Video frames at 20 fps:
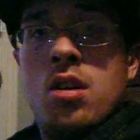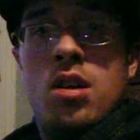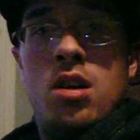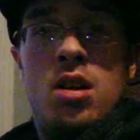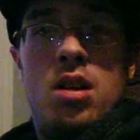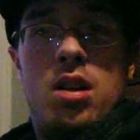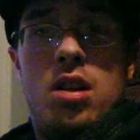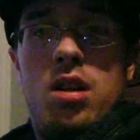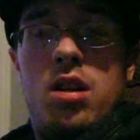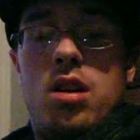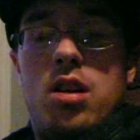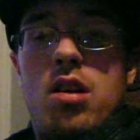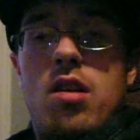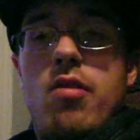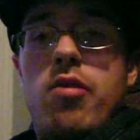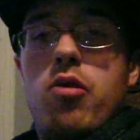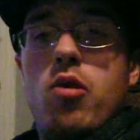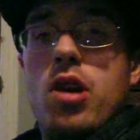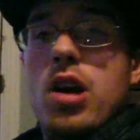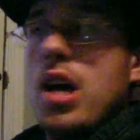Uh,
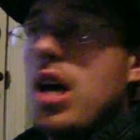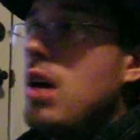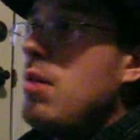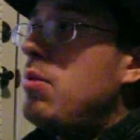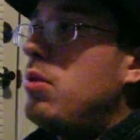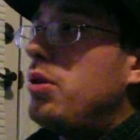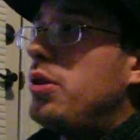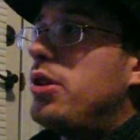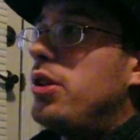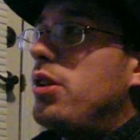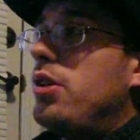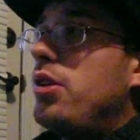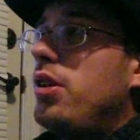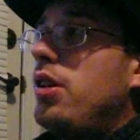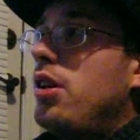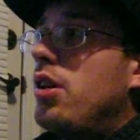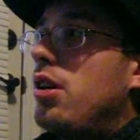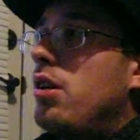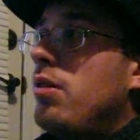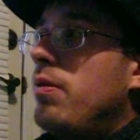if we're able to, you
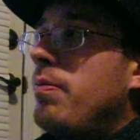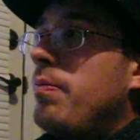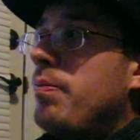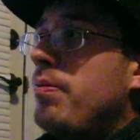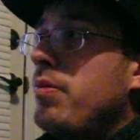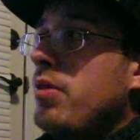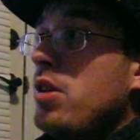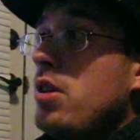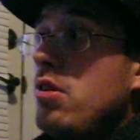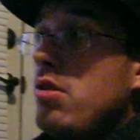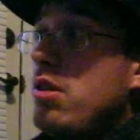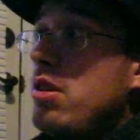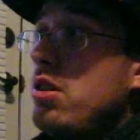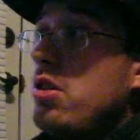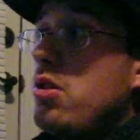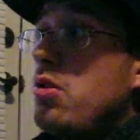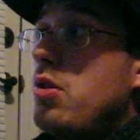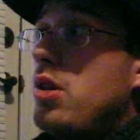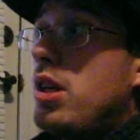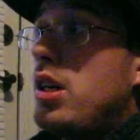know,
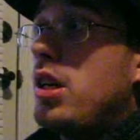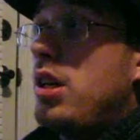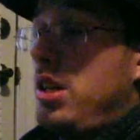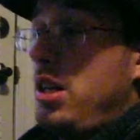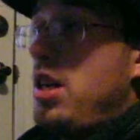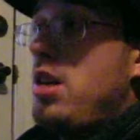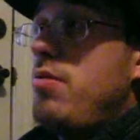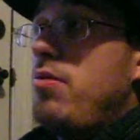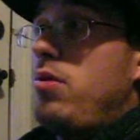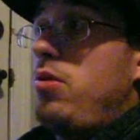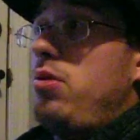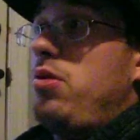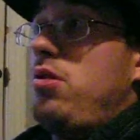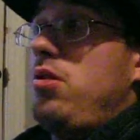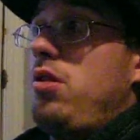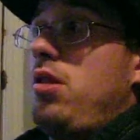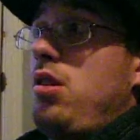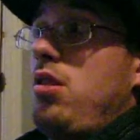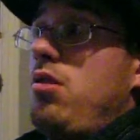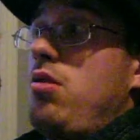Originally, we could be able to, you
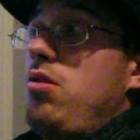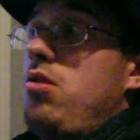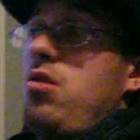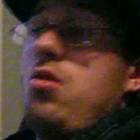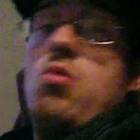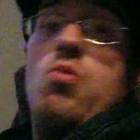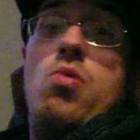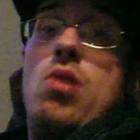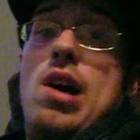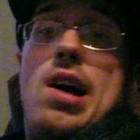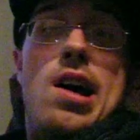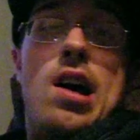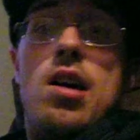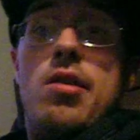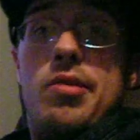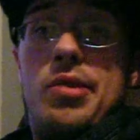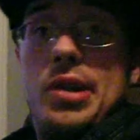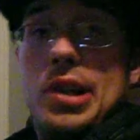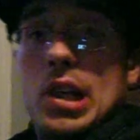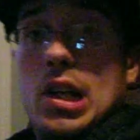know, do
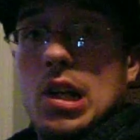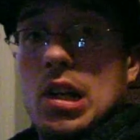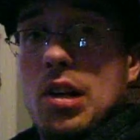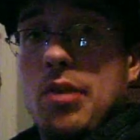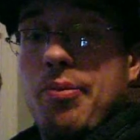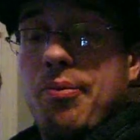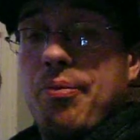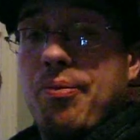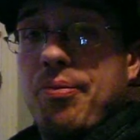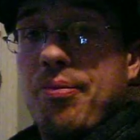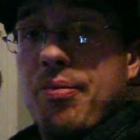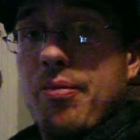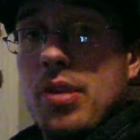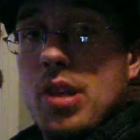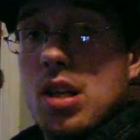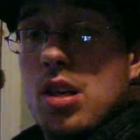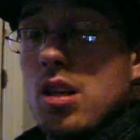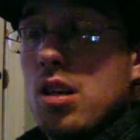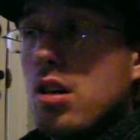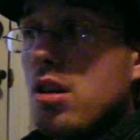whatever, you know.
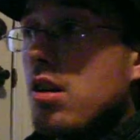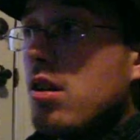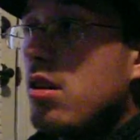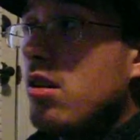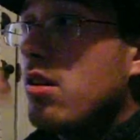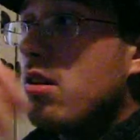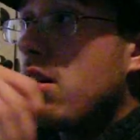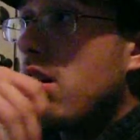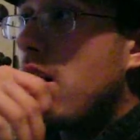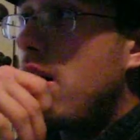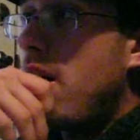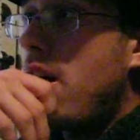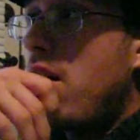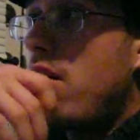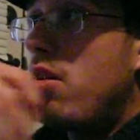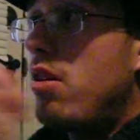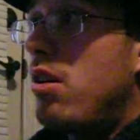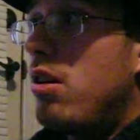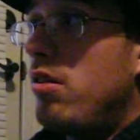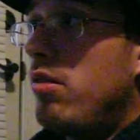I don't
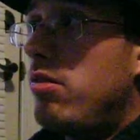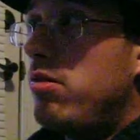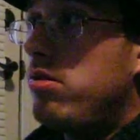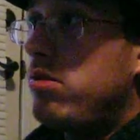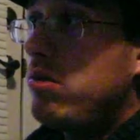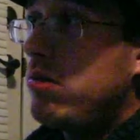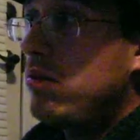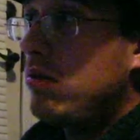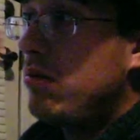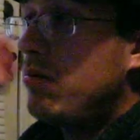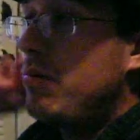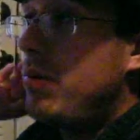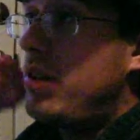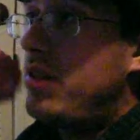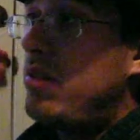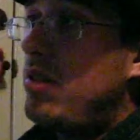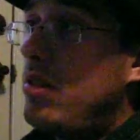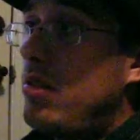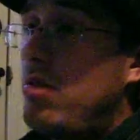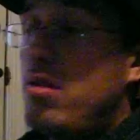know if my
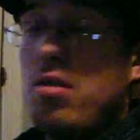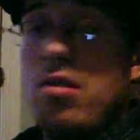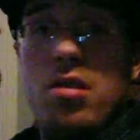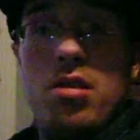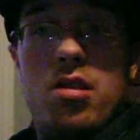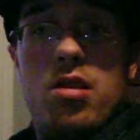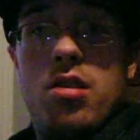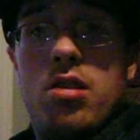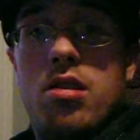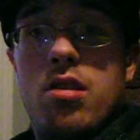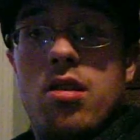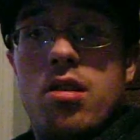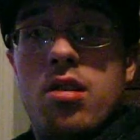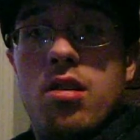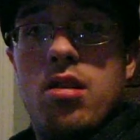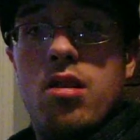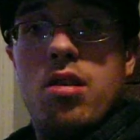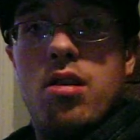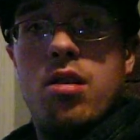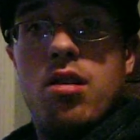sister,
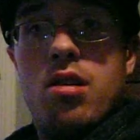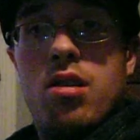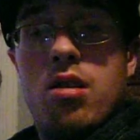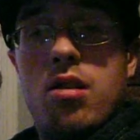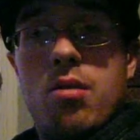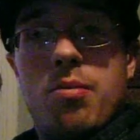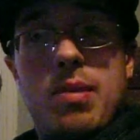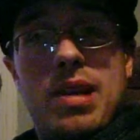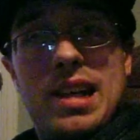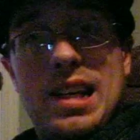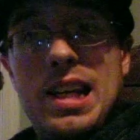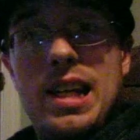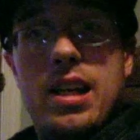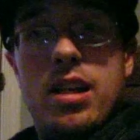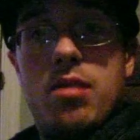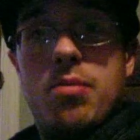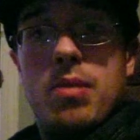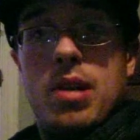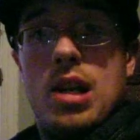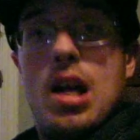my
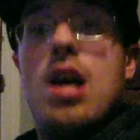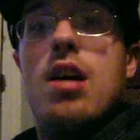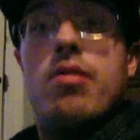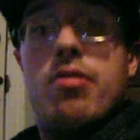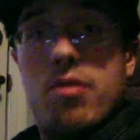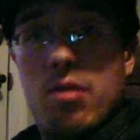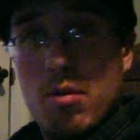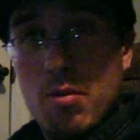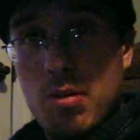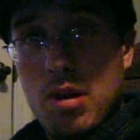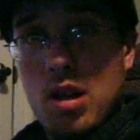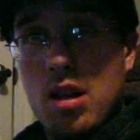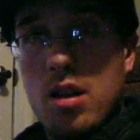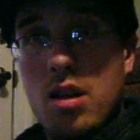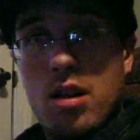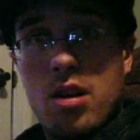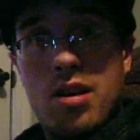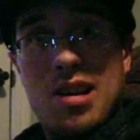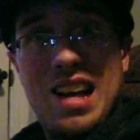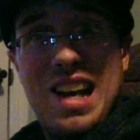niece, my nephew be
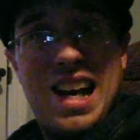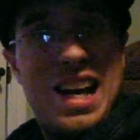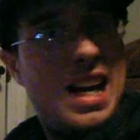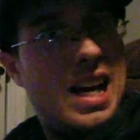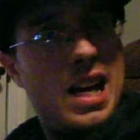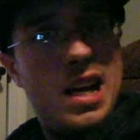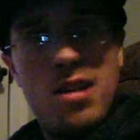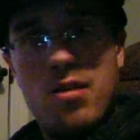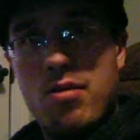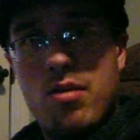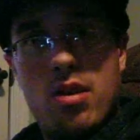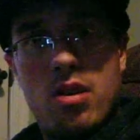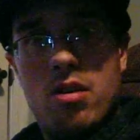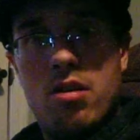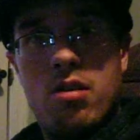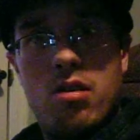there. I don't know.